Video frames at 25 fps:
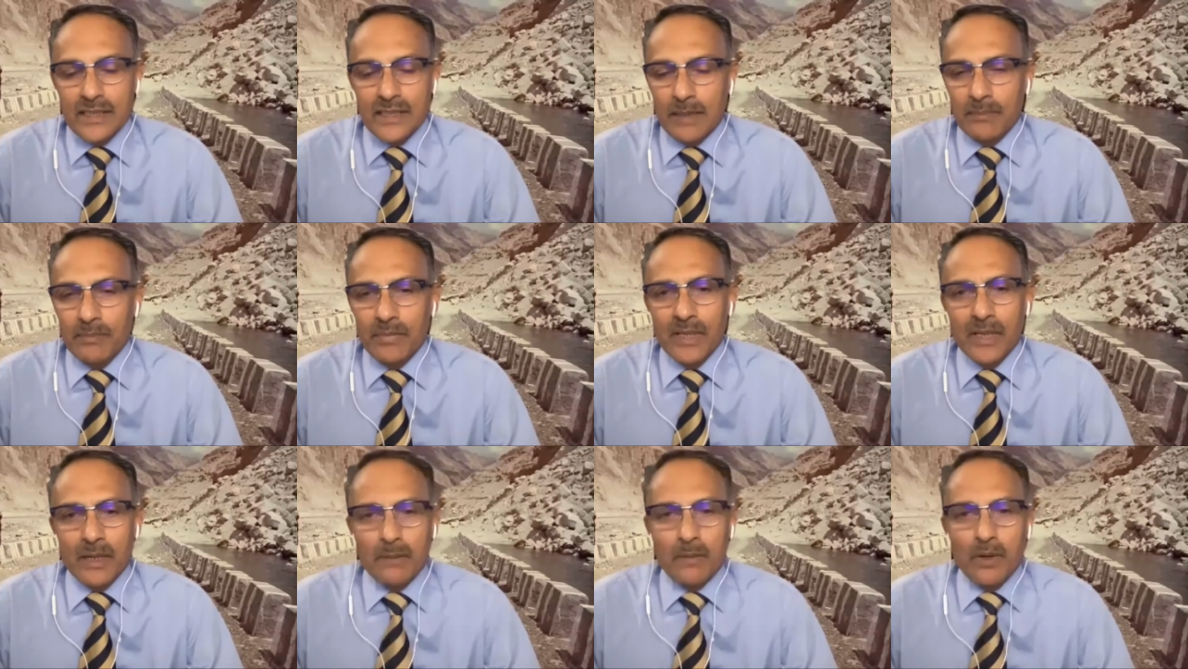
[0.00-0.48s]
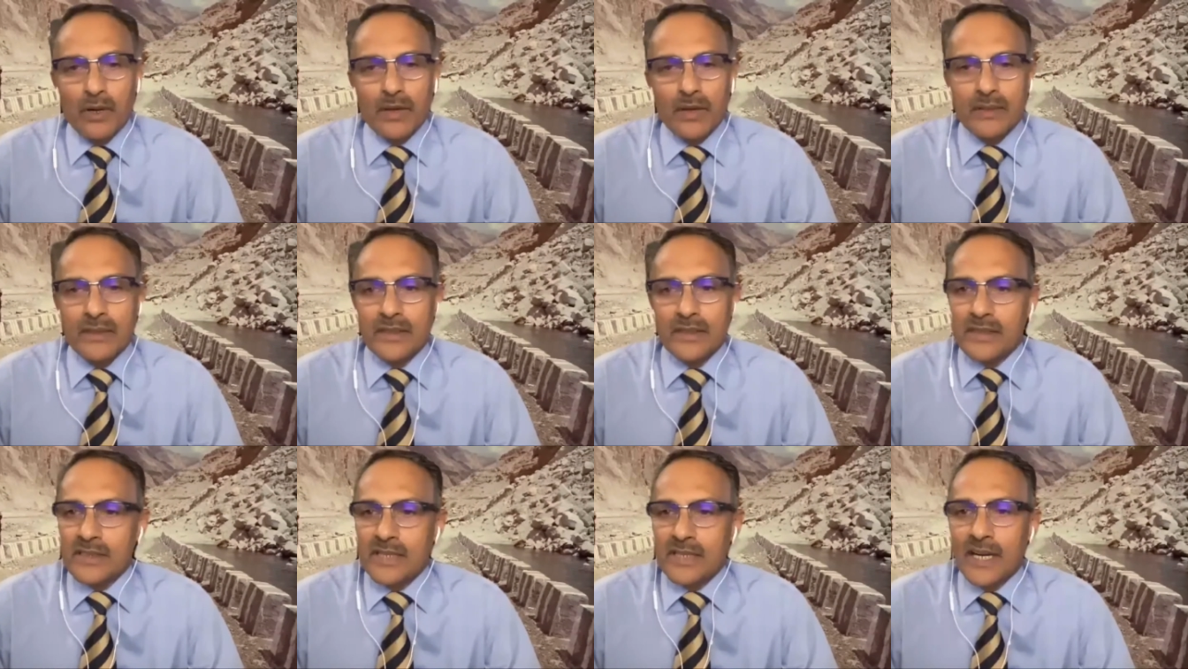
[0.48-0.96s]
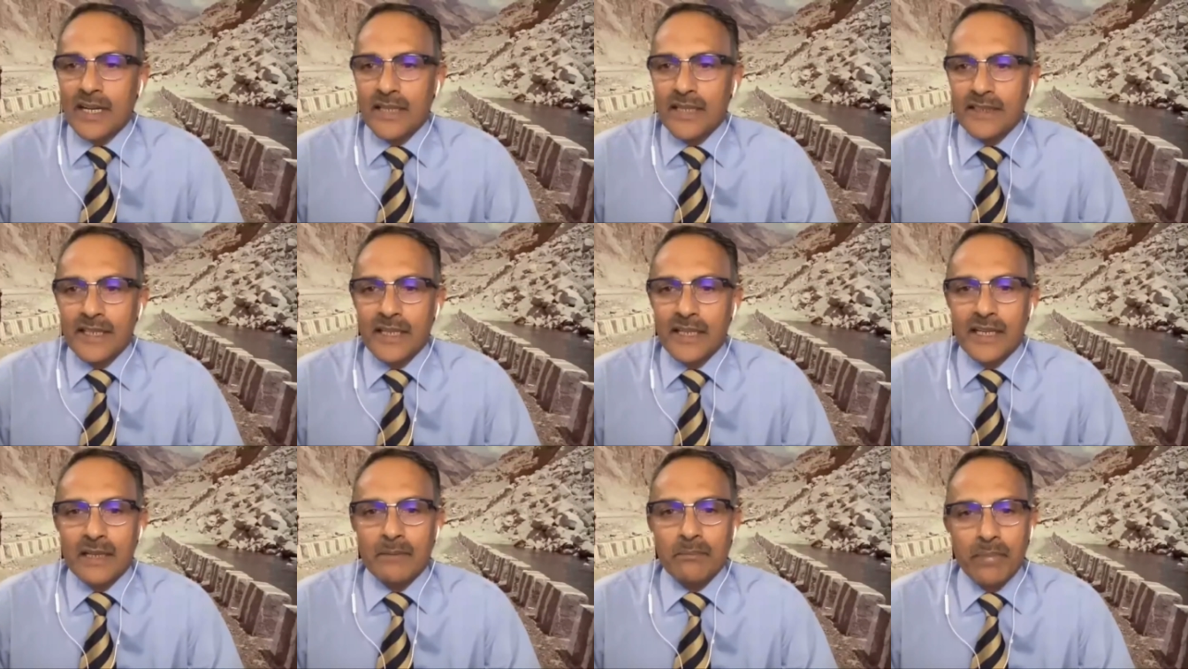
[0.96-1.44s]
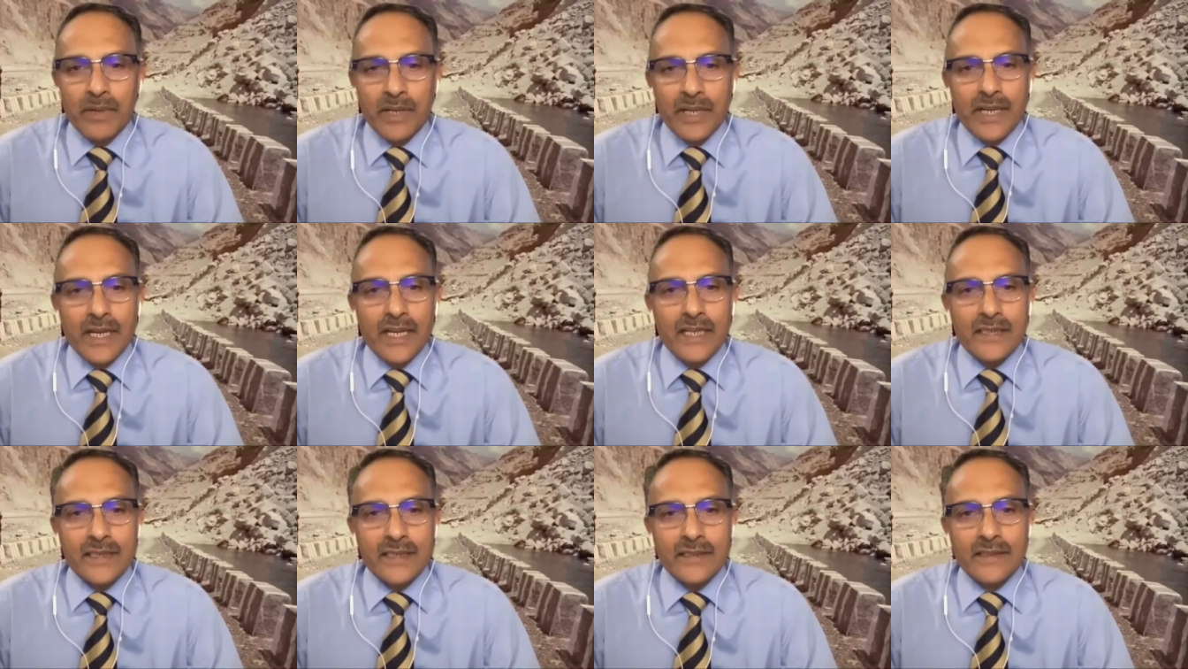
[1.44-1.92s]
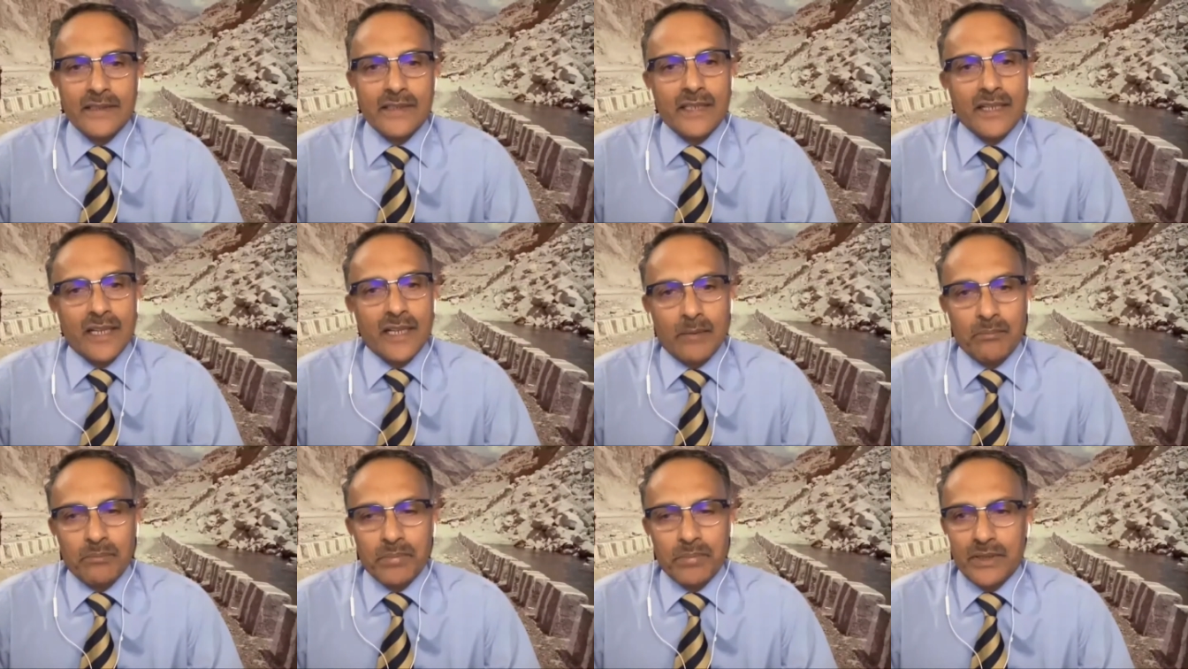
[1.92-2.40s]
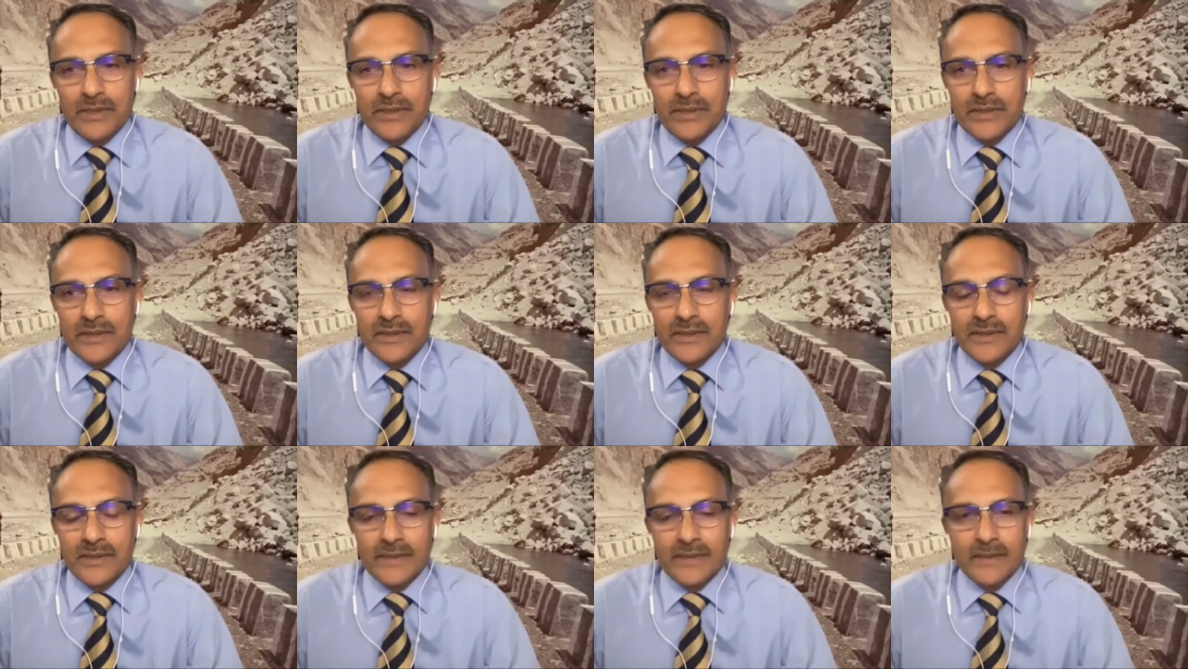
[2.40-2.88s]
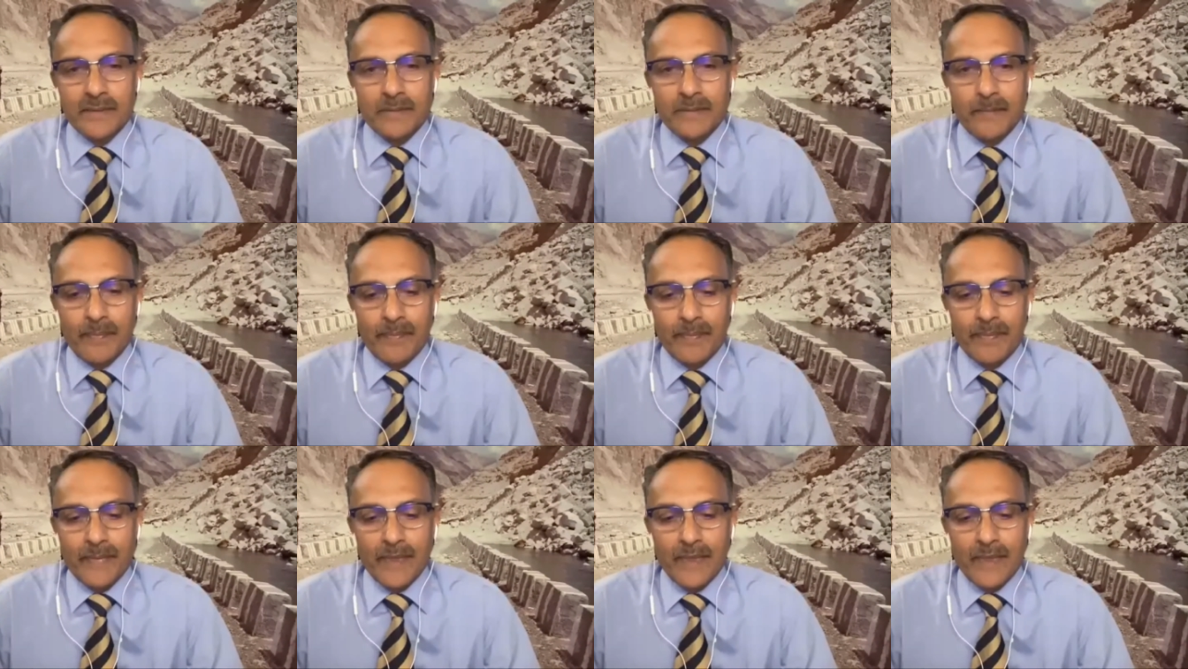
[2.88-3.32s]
something about the strategic implications and compulsions.